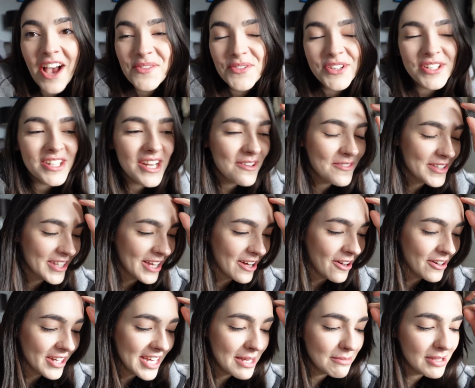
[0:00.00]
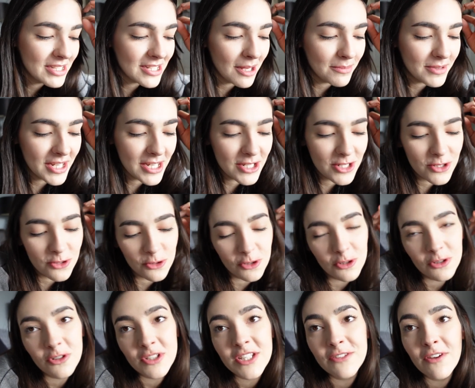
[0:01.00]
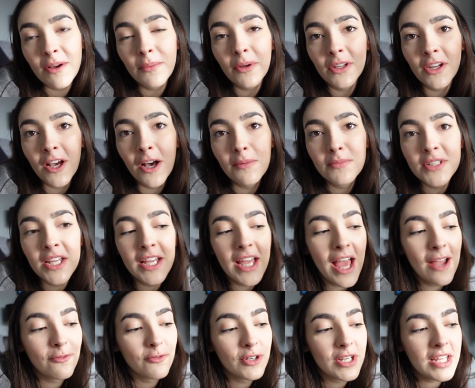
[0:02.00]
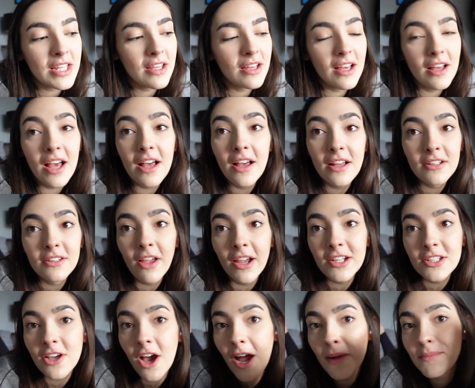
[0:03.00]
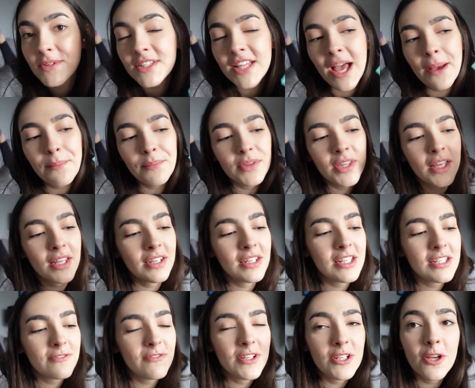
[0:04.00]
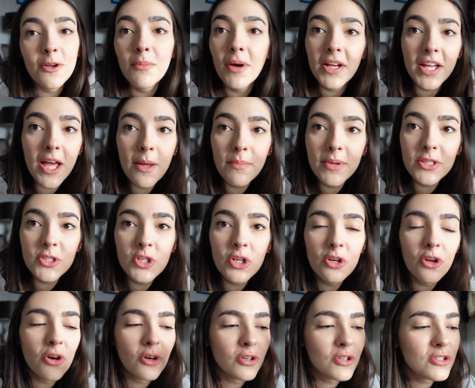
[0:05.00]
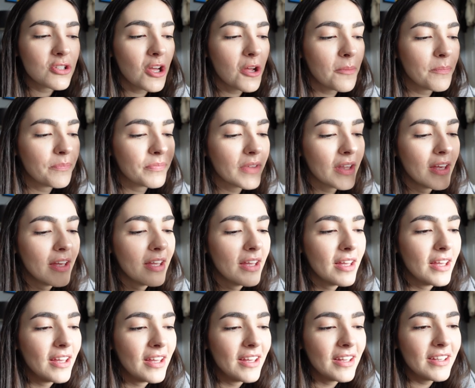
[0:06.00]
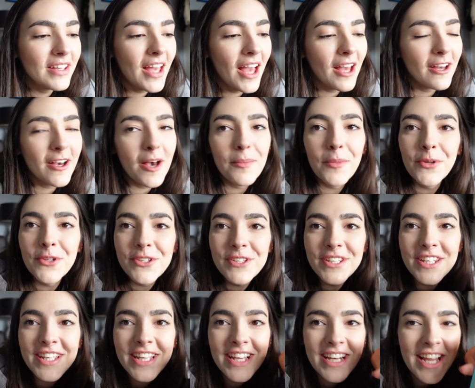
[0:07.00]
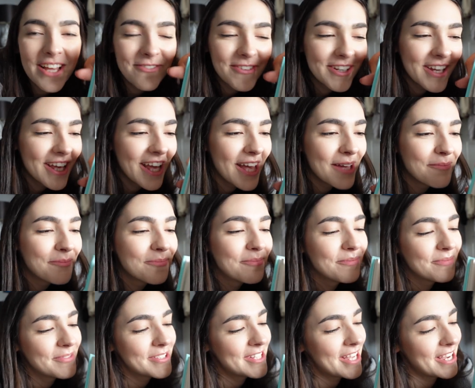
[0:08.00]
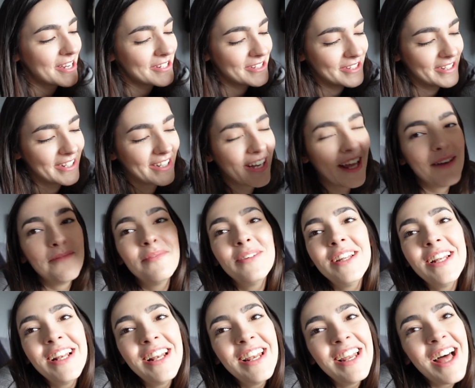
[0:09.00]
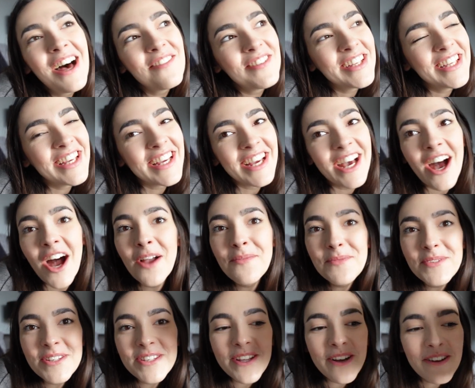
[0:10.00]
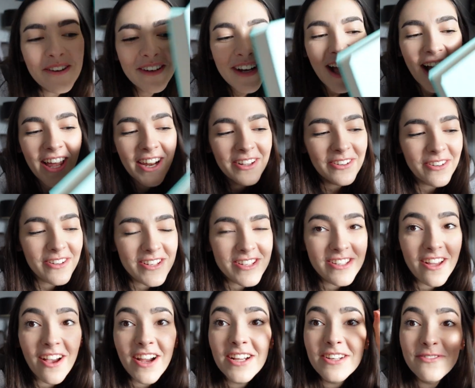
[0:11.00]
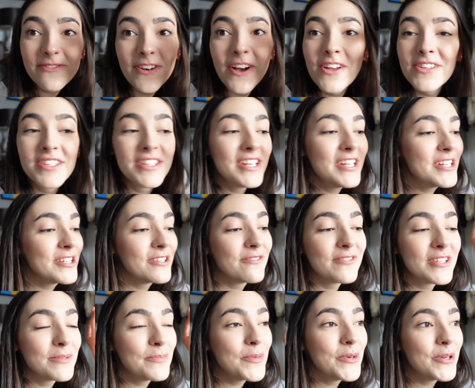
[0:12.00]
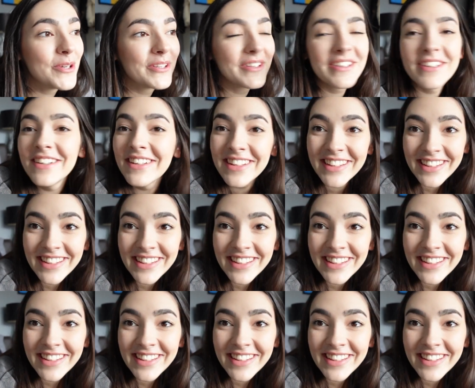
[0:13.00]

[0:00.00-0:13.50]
I'm just loving it. I'll keep these updates short because if I'm going to update every like timestamp, then this video might get a bit too long. So yeah, I'm on to the 11 a.m. section and I'm loving it. I'm so glad I got a signed first edition of this book.